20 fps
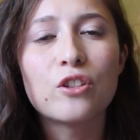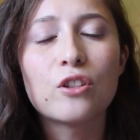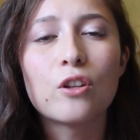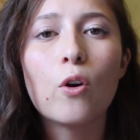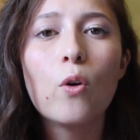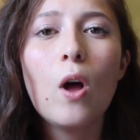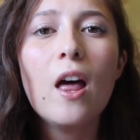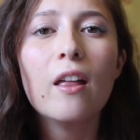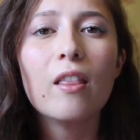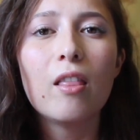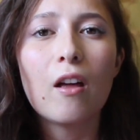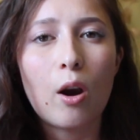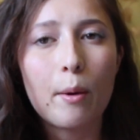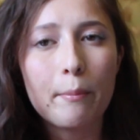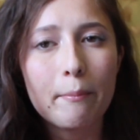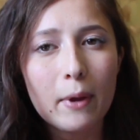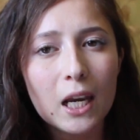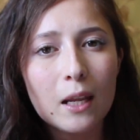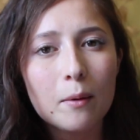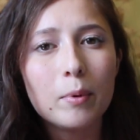so there are
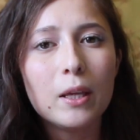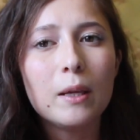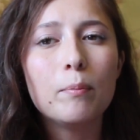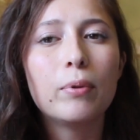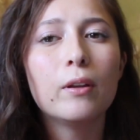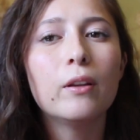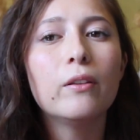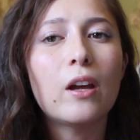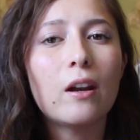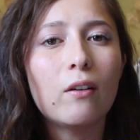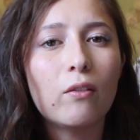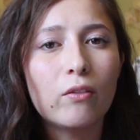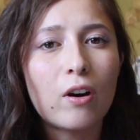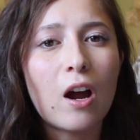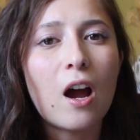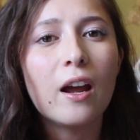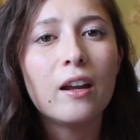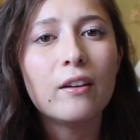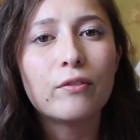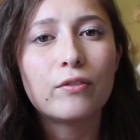many people that
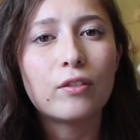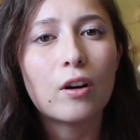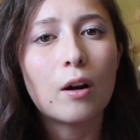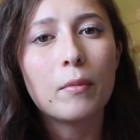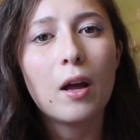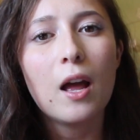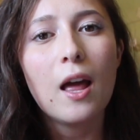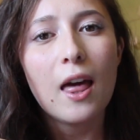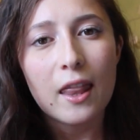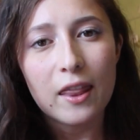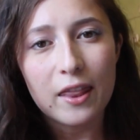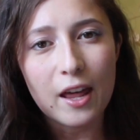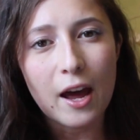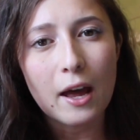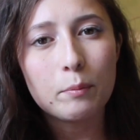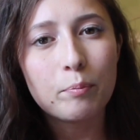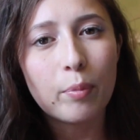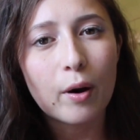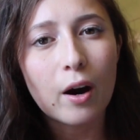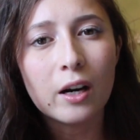arrive from
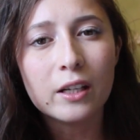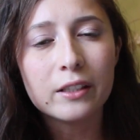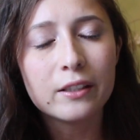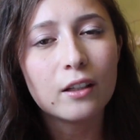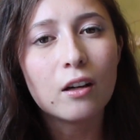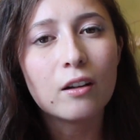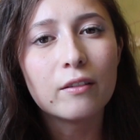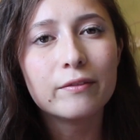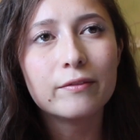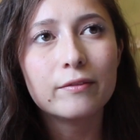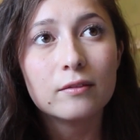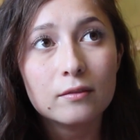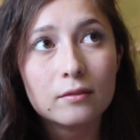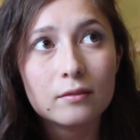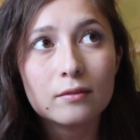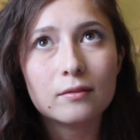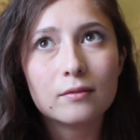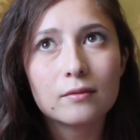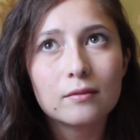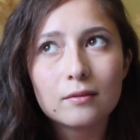that part of
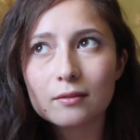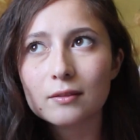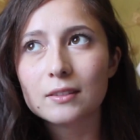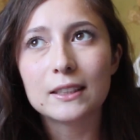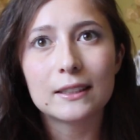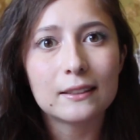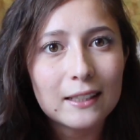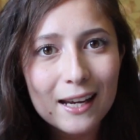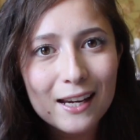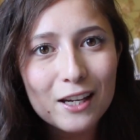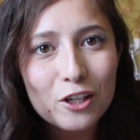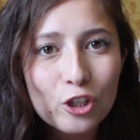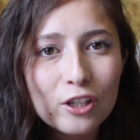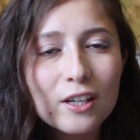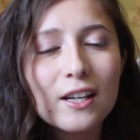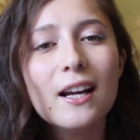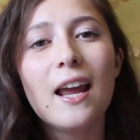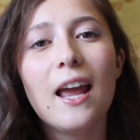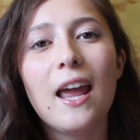the stage.